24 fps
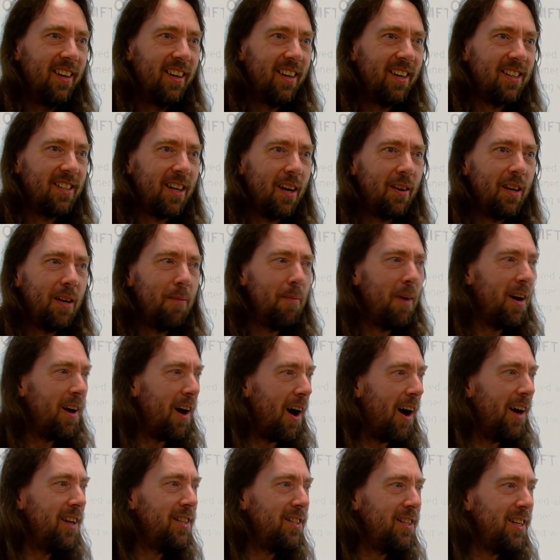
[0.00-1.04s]
Because I'll give my
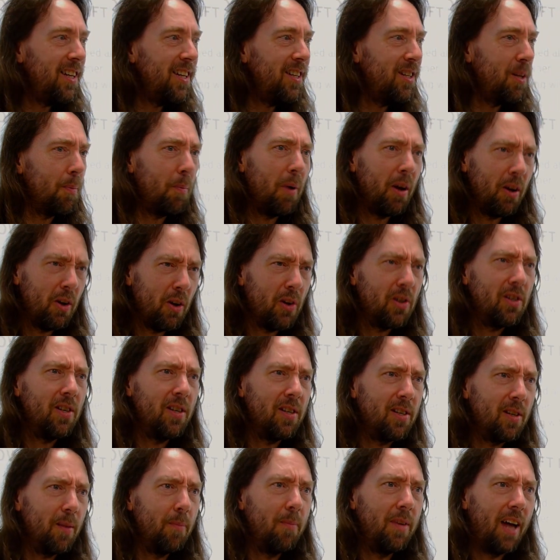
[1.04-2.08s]
eye teeth to bring your
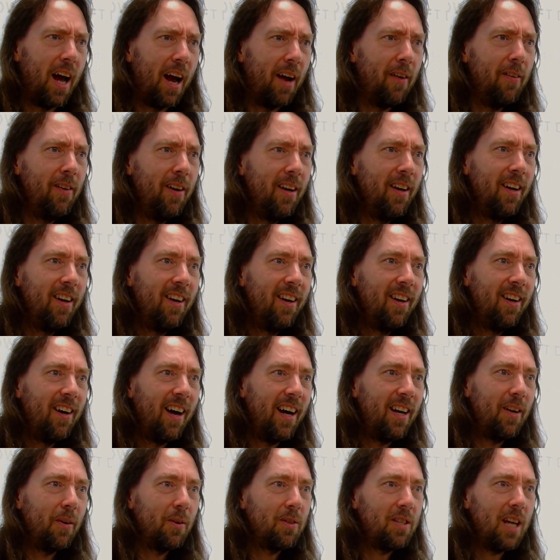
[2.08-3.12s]
system down,
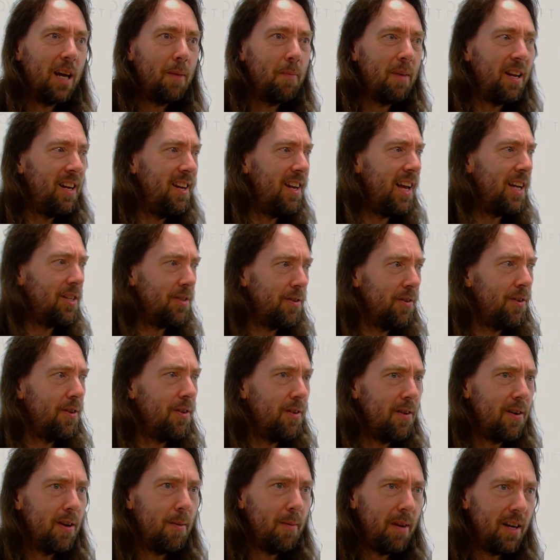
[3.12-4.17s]
and it'll take me less than
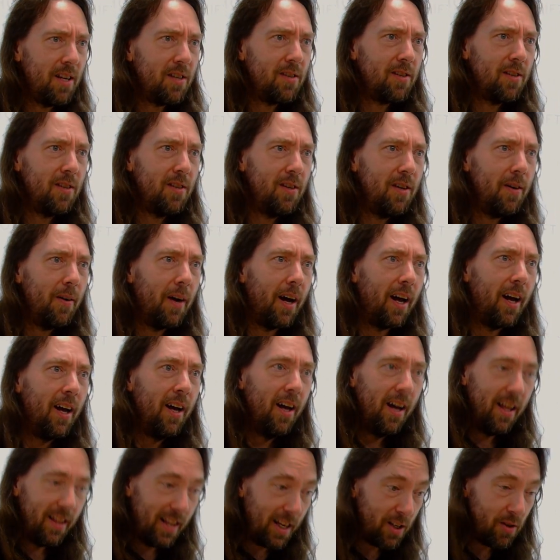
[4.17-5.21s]
30 minutes to do it.
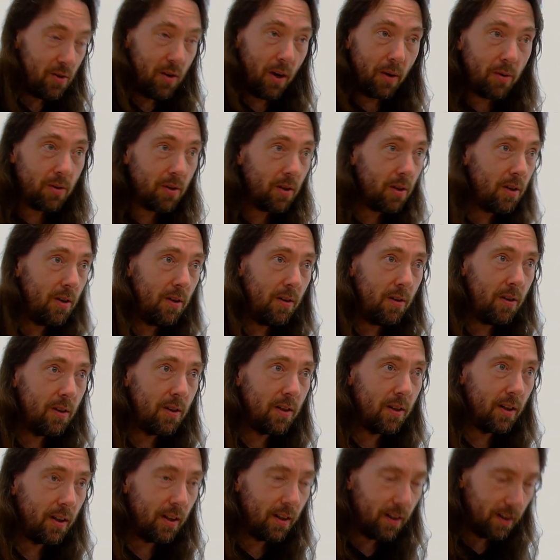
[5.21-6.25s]
There's no
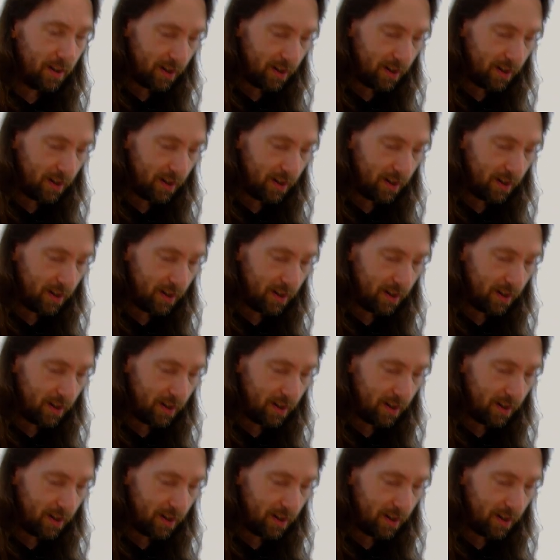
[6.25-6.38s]
security.